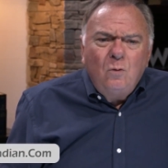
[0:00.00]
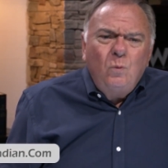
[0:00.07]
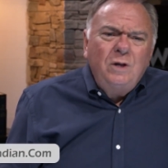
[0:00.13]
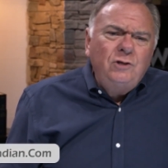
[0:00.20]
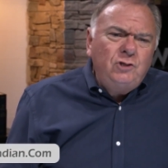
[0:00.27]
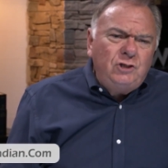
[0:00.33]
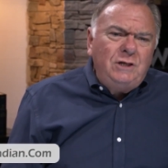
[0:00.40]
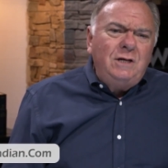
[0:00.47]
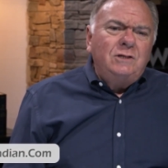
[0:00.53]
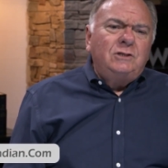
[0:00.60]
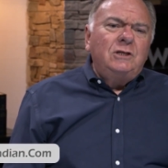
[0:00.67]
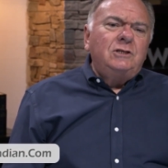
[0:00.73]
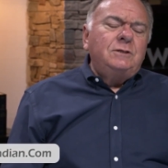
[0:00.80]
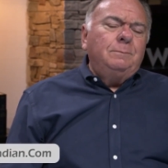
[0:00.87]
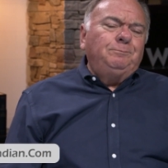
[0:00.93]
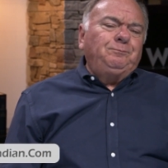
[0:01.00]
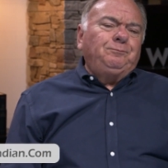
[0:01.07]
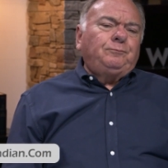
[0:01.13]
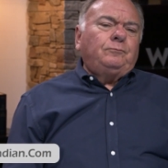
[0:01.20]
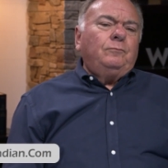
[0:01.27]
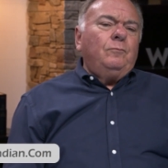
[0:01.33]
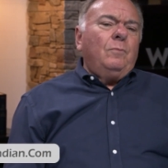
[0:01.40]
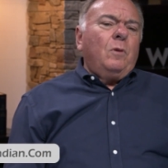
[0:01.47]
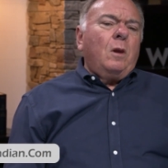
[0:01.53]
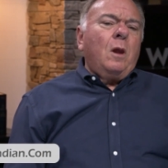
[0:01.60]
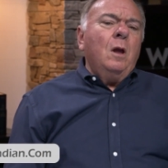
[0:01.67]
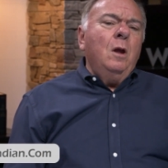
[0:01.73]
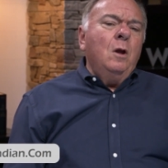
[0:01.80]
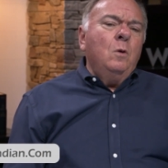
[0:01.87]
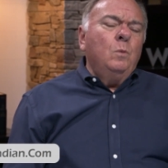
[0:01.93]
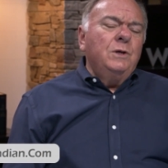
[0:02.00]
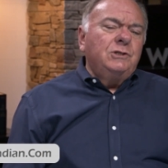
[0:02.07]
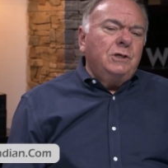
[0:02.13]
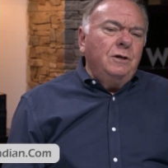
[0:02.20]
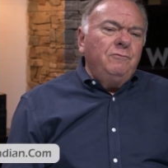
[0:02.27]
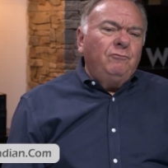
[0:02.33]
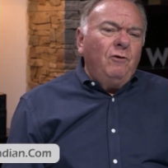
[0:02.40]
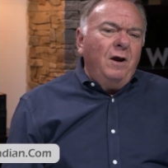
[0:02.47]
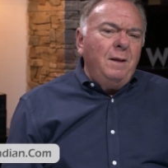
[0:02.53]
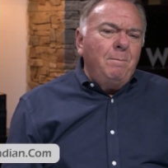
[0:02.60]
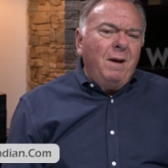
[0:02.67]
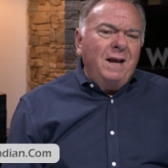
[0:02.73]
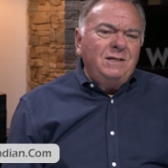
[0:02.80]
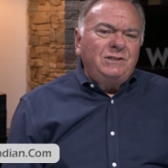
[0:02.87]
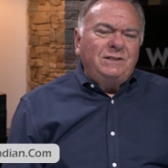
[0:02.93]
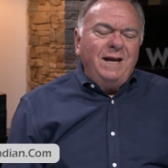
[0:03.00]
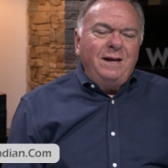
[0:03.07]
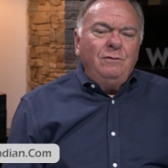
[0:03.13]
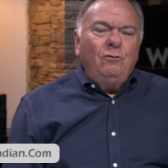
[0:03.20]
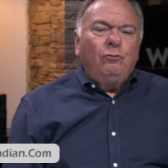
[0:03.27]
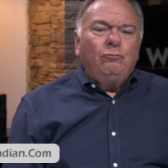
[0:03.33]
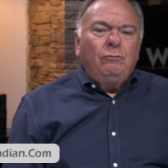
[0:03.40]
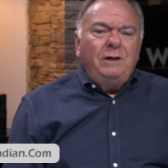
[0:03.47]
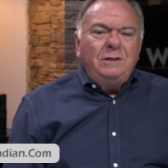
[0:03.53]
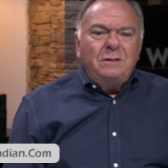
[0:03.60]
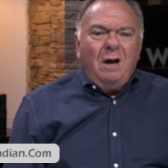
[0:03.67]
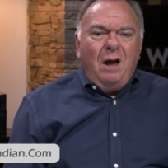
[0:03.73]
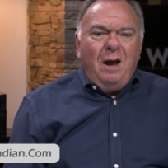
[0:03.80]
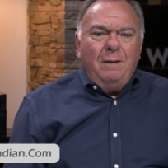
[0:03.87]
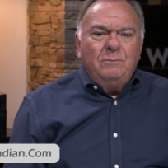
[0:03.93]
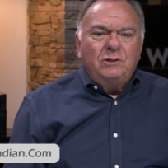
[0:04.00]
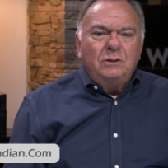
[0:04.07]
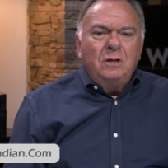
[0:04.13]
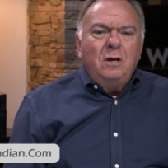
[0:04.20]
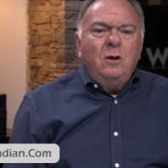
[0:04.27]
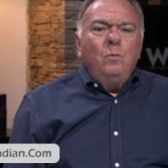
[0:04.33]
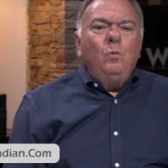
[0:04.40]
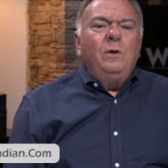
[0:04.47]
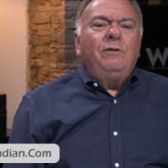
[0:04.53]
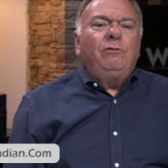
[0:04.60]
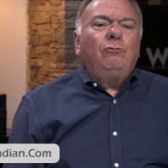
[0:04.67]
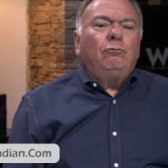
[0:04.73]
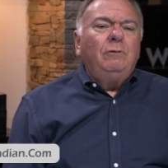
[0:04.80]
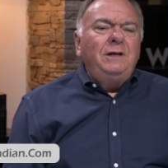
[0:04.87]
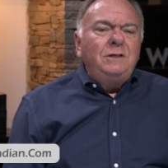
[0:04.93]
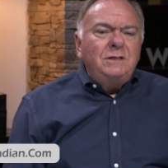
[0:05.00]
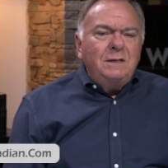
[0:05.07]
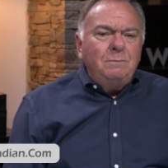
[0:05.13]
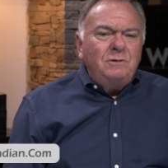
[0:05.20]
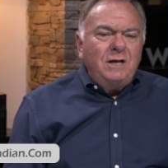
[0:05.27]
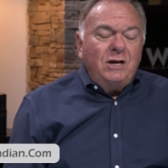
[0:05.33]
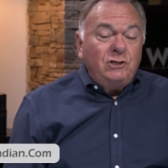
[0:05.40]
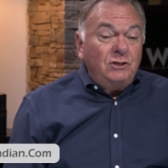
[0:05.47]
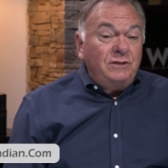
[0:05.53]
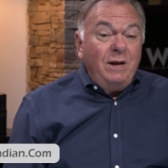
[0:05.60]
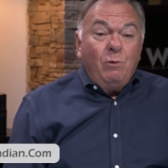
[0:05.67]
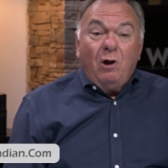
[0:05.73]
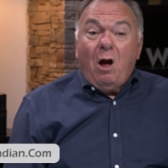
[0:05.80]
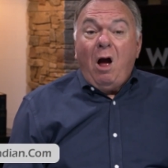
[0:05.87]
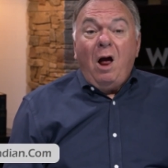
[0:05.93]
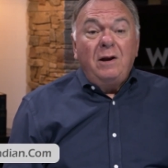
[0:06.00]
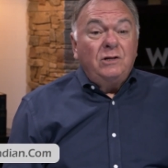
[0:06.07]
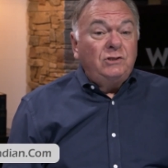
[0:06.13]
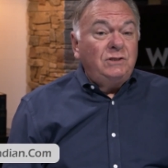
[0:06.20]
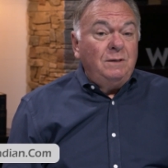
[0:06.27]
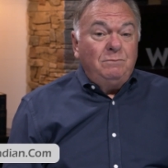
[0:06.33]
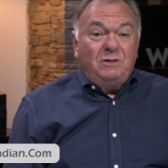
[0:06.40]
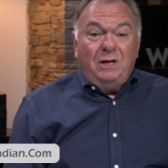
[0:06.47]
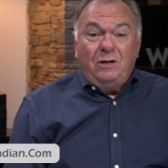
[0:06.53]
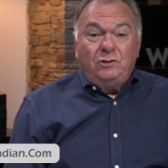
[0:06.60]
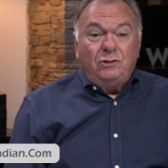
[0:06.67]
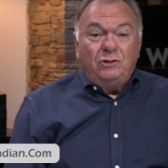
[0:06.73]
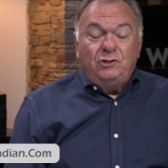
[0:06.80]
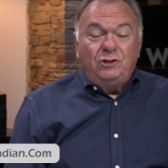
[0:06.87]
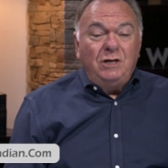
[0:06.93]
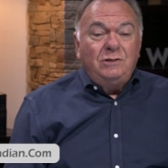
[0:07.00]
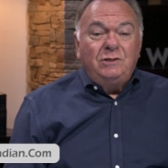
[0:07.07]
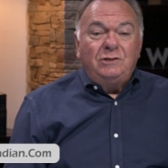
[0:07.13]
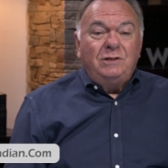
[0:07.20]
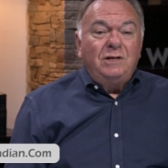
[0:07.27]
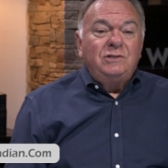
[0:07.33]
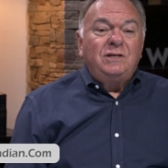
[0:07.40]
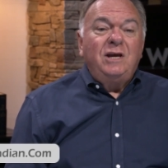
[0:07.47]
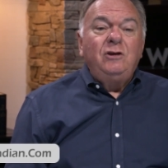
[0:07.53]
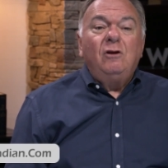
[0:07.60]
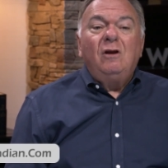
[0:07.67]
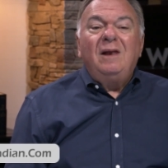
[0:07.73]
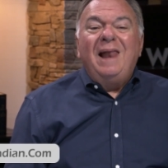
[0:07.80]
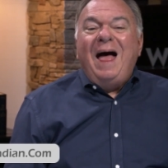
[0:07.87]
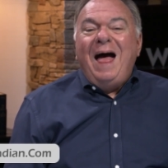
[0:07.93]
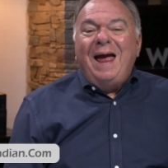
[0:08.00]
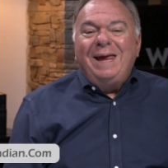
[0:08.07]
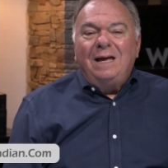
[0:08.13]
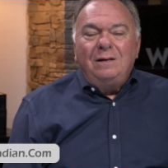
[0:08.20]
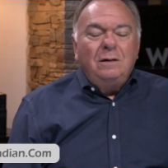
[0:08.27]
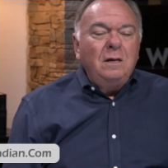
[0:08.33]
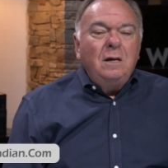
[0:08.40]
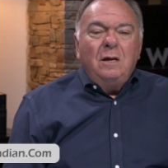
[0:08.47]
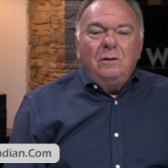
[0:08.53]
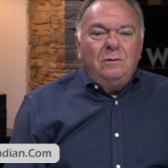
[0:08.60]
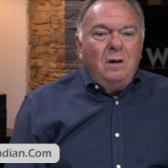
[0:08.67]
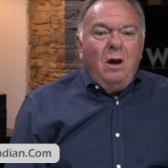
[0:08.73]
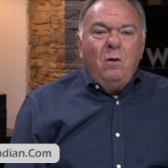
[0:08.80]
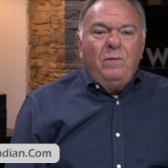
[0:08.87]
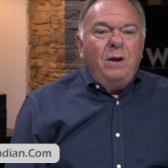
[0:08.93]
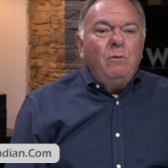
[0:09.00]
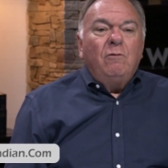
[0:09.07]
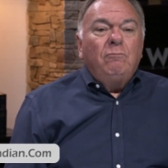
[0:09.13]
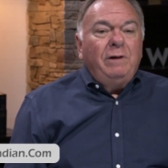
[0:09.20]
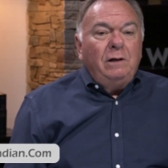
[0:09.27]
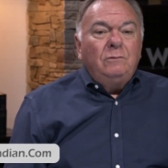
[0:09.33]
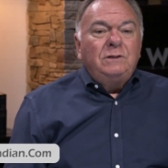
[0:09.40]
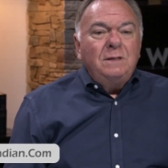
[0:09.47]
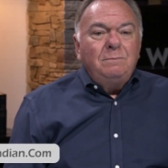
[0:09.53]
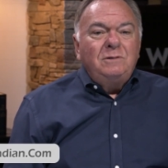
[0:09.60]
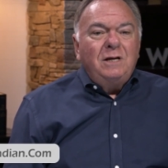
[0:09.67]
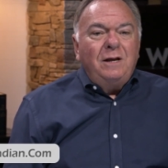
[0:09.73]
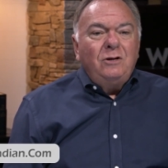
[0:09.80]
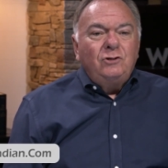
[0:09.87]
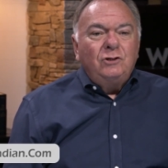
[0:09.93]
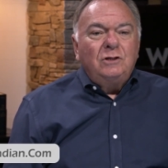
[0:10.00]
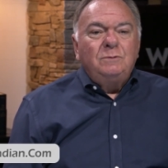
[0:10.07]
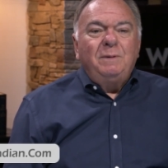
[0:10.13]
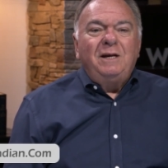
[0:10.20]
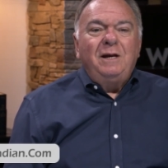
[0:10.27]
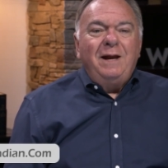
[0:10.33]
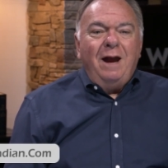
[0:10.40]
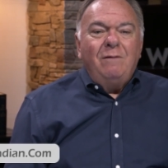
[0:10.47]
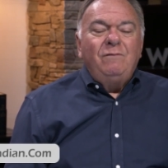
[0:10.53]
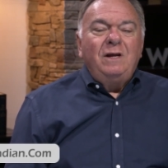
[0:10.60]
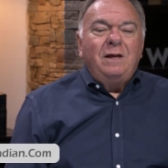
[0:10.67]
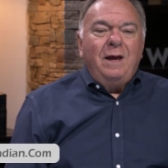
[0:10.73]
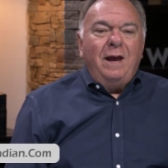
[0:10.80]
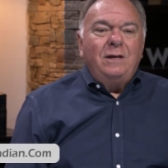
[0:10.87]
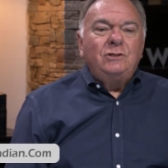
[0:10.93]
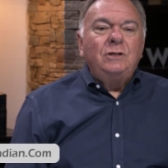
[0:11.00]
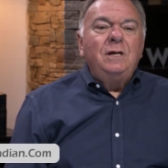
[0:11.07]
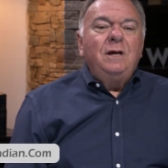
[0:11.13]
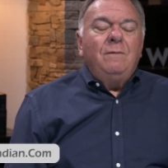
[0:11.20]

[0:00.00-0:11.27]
When Jesus was confronted by Satan three times with three temptations. They were honest temptations. Jesus didn't say, You're lying. No, they were real temptations, but in every case,